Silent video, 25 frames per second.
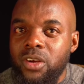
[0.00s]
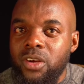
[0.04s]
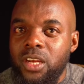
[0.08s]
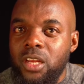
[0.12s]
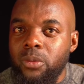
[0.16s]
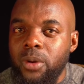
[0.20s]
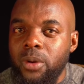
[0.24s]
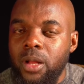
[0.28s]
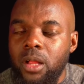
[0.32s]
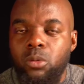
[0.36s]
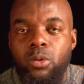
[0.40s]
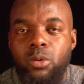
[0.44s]
really
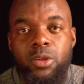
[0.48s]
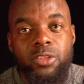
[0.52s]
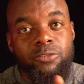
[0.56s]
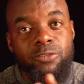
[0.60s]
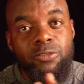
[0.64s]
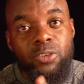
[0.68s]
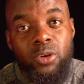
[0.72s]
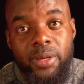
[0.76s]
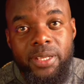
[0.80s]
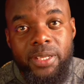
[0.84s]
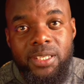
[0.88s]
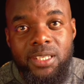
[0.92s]
well with
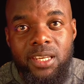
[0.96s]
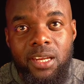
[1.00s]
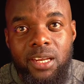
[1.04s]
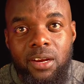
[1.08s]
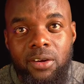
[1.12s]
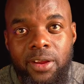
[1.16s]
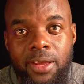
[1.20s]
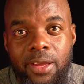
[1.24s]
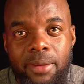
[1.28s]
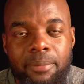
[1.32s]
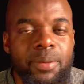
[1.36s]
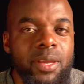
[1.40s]
Fluent
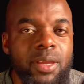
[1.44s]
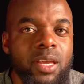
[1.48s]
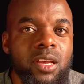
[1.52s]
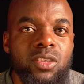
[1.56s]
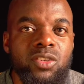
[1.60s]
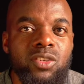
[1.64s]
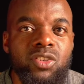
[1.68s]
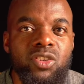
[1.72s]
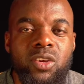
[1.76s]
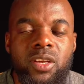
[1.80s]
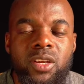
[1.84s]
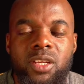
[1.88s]
CRM
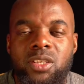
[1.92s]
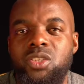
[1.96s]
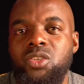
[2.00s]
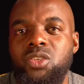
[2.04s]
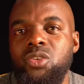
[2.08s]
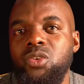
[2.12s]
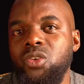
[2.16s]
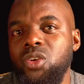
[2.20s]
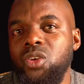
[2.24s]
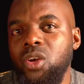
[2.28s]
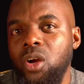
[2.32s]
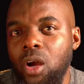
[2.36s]
because you can
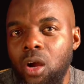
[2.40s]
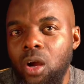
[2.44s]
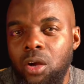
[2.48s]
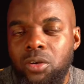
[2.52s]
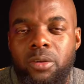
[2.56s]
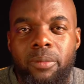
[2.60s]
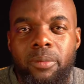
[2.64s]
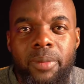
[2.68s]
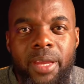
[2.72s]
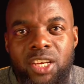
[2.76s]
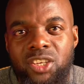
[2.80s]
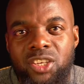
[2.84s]
do your
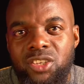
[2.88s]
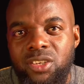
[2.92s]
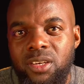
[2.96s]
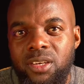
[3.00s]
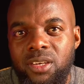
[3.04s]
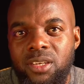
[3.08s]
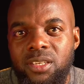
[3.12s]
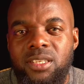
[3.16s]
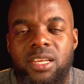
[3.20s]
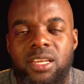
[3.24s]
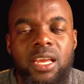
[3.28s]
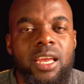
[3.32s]

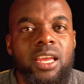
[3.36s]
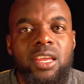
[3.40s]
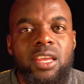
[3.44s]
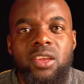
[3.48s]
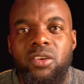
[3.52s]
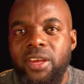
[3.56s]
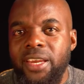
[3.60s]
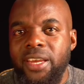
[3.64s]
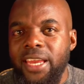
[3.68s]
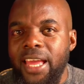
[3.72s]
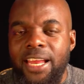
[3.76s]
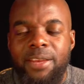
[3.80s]
automations,
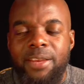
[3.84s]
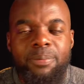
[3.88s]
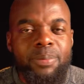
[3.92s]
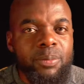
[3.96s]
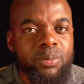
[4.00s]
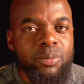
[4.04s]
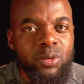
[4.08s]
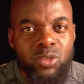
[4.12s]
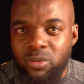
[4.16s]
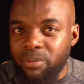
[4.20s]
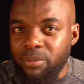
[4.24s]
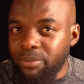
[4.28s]
you can add
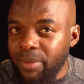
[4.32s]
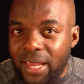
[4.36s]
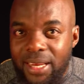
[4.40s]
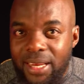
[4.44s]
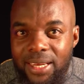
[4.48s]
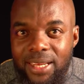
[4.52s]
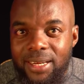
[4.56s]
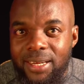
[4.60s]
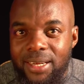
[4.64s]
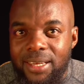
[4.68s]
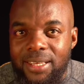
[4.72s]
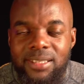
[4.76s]
people to
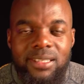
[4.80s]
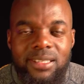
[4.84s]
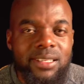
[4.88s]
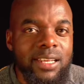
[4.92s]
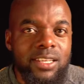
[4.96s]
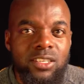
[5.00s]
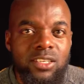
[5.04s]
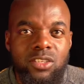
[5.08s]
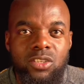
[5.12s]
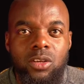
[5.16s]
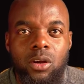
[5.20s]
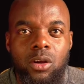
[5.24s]
mailing lists,
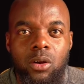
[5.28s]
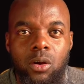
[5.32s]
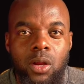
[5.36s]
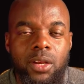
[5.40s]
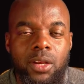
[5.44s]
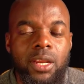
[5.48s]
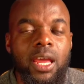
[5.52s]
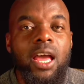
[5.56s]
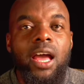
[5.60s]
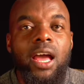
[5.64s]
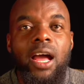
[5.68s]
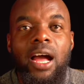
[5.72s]
and so
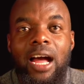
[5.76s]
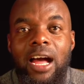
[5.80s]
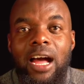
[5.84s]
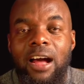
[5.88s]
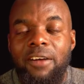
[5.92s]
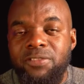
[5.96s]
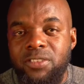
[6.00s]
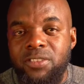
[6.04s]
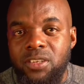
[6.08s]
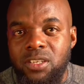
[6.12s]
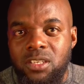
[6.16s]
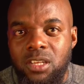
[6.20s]
on
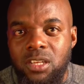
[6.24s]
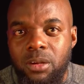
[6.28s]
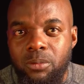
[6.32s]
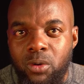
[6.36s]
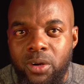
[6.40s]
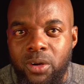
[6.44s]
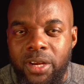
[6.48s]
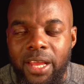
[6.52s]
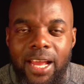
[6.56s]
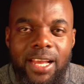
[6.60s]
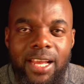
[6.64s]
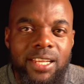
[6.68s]
after
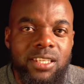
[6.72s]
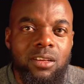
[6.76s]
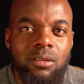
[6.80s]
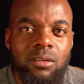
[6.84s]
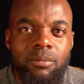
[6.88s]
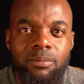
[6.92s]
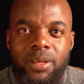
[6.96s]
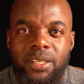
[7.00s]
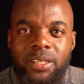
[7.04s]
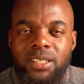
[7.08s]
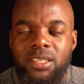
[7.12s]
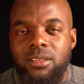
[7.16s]
someone has
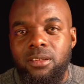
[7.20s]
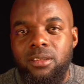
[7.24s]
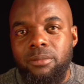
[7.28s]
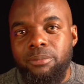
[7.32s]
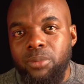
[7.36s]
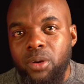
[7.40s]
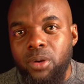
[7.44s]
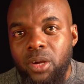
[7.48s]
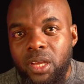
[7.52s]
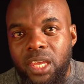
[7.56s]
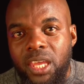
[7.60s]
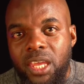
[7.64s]
completed the
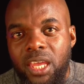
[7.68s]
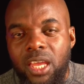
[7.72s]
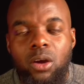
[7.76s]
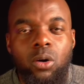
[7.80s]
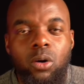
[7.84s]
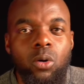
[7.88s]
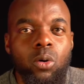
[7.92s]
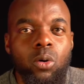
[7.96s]
booking